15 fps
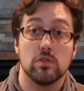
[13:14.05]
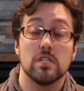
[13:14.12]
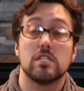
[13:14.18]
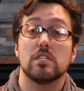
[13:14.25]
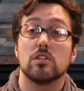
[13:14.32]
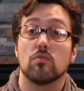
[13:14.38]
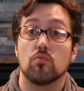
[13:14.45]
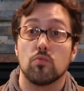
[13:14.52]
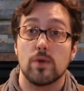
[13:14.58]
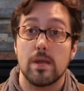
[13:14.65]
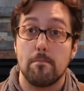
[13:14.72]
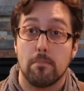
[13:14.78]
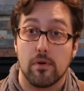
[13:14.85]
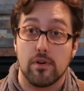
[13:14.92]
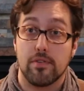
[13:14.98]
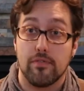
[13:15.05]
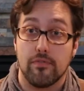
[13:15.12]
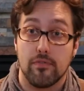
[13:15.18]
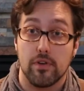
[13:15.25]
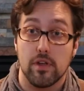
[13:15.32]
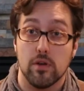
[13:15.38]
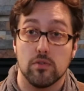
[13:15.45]
This is a rebirth
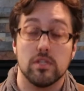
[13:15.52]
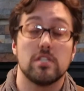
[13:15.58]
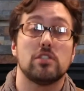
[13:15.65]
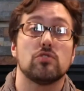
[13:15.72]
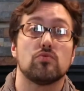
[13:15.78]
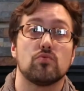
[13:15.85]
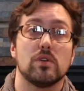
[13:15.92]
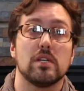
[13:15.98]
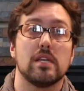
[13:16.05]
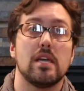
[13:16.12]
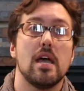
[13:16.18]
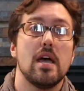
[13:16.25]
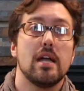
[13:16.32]
for you. This is really